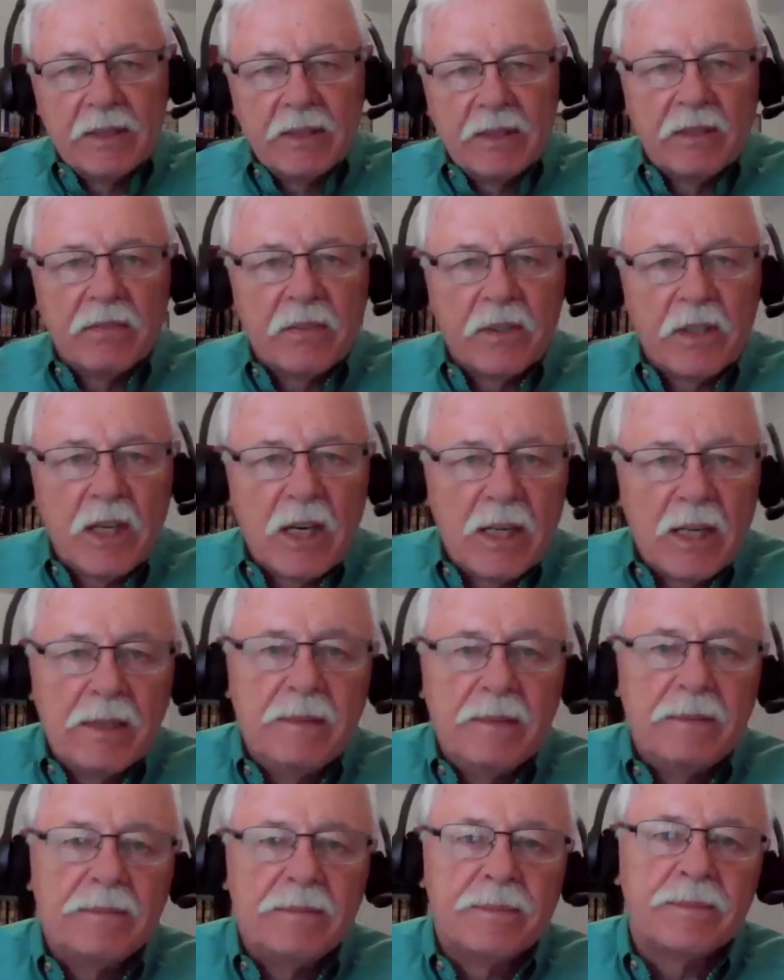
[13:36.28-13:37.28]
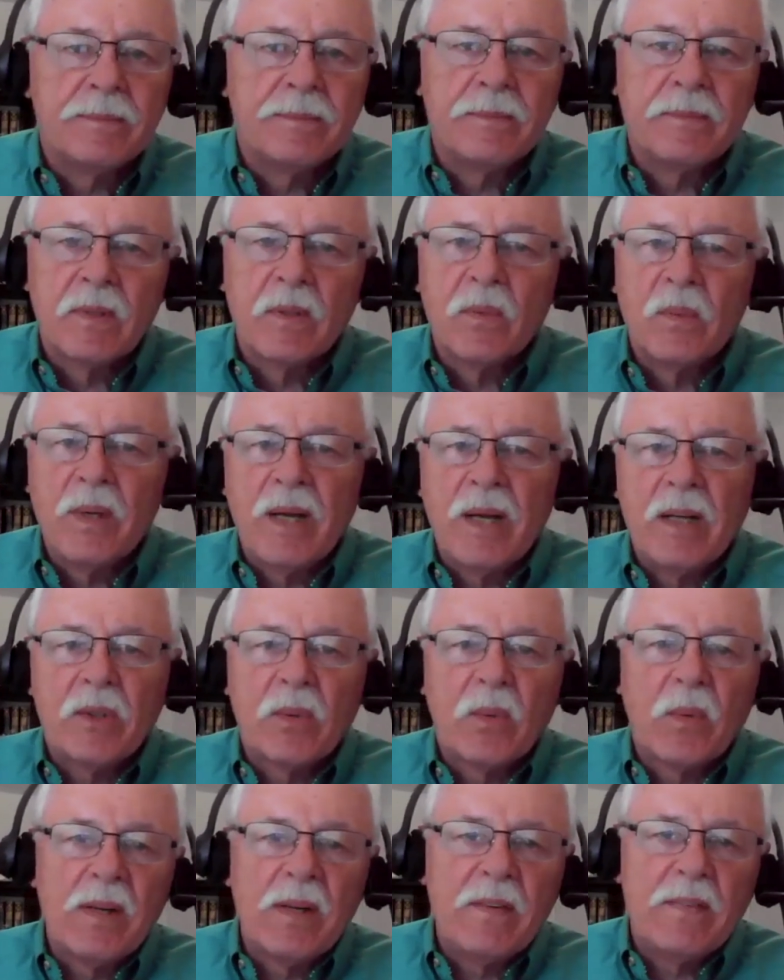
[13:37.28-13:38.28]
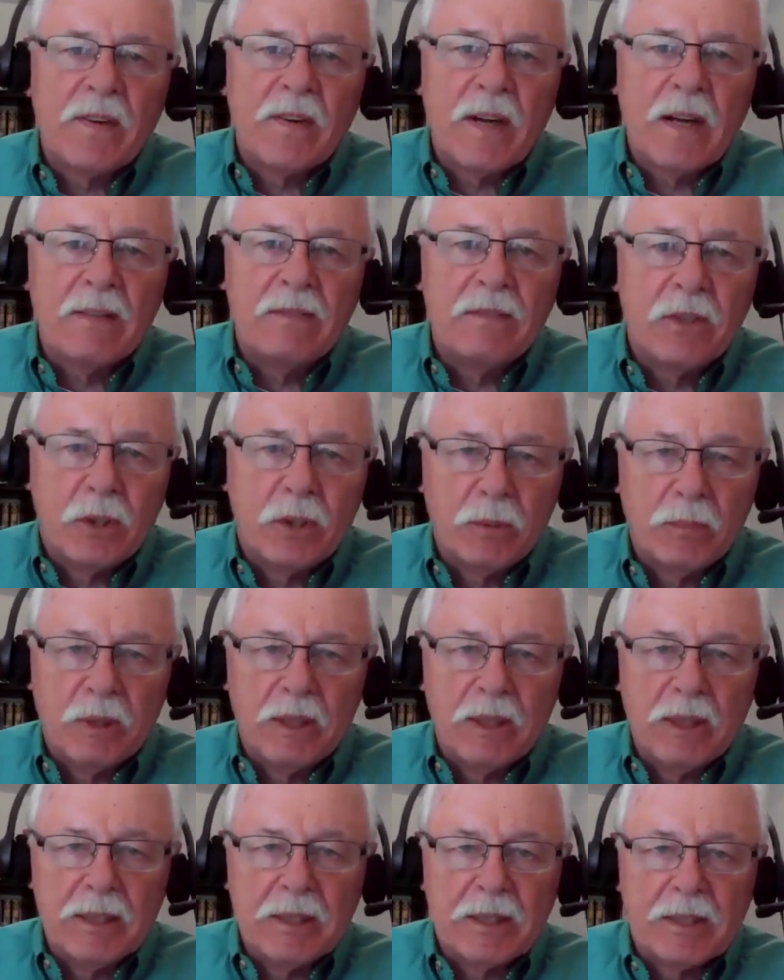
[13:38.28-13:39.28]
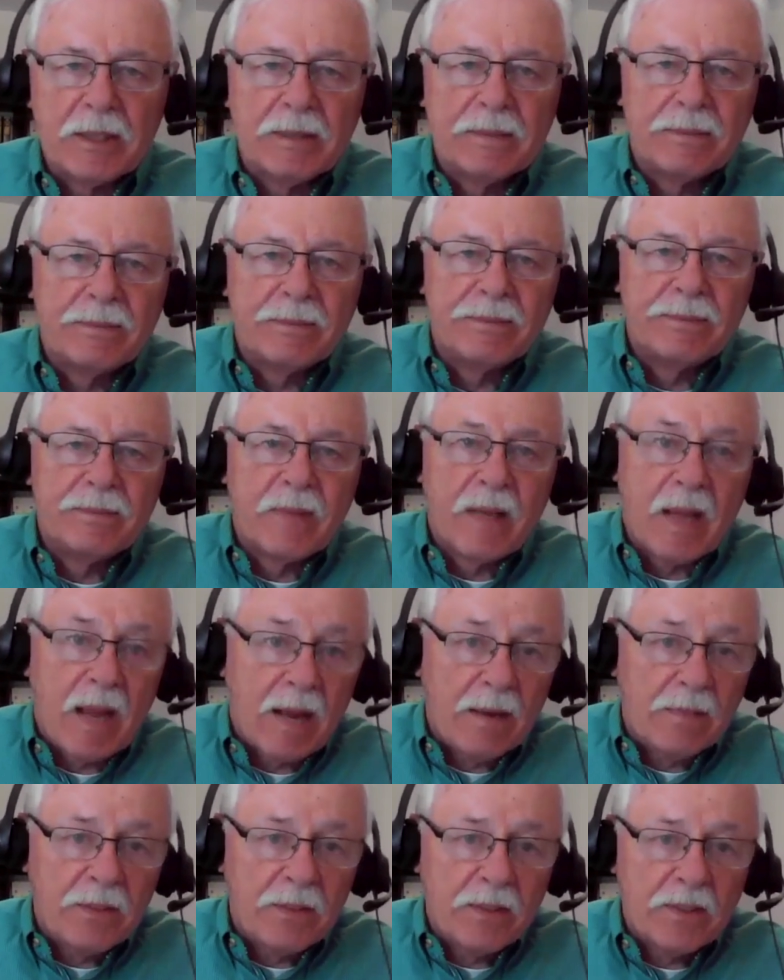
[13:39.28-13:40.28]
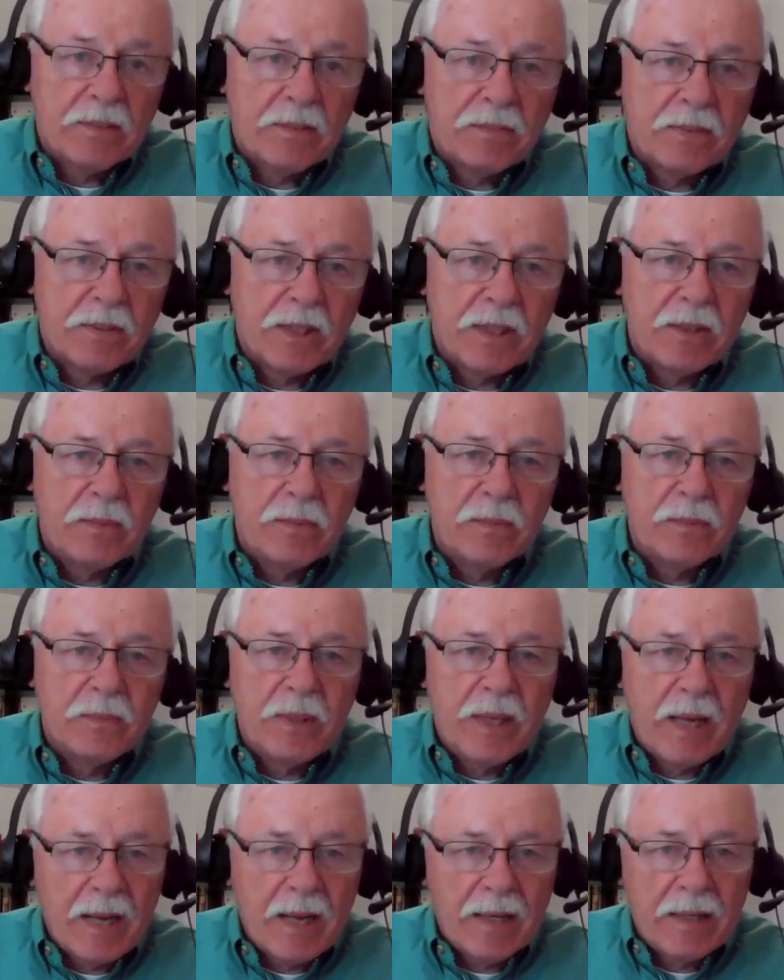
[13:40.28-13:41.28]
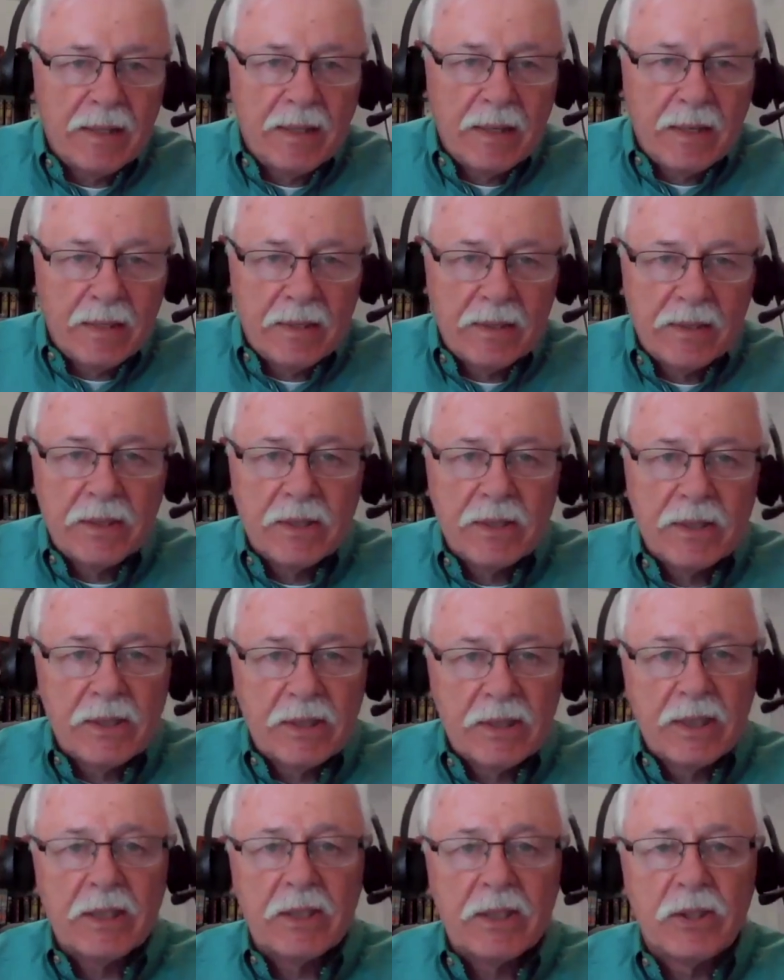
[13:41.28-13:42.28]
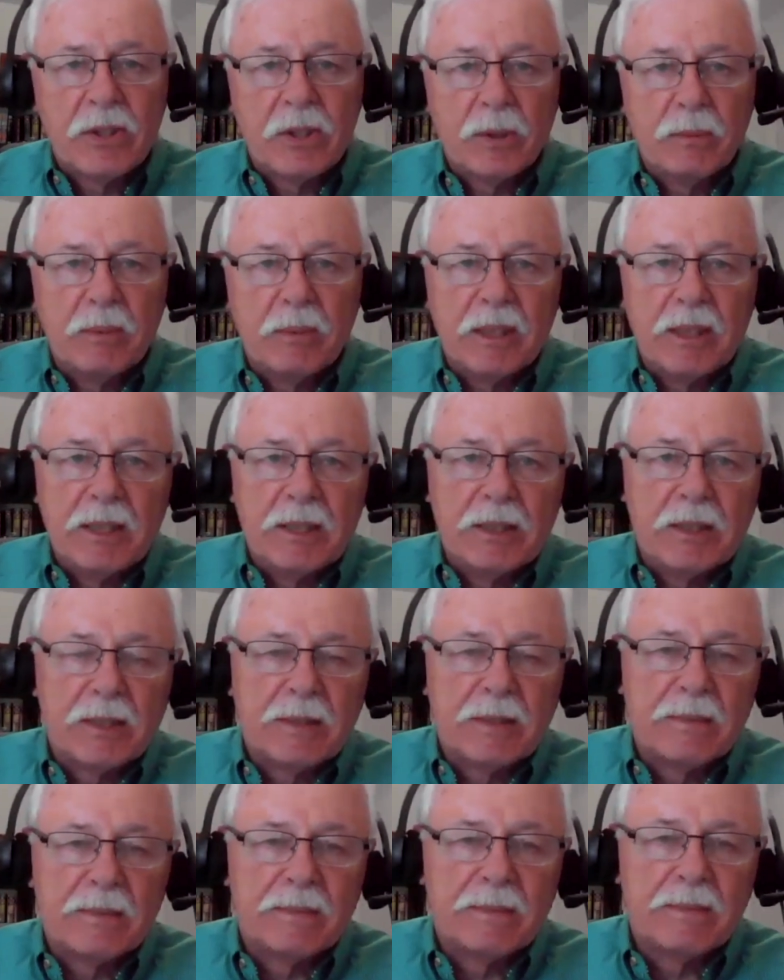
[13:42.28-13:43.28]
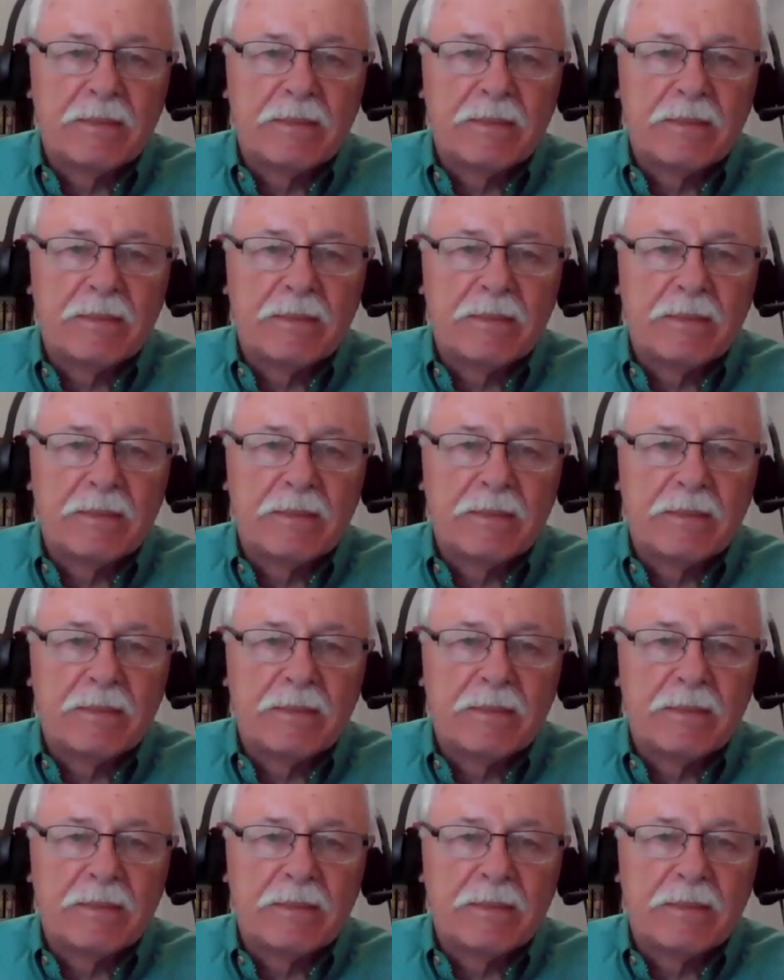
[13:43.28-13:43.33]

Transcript: the flood, we had twenty-five jubilees. After the flood, we had another six jubilees.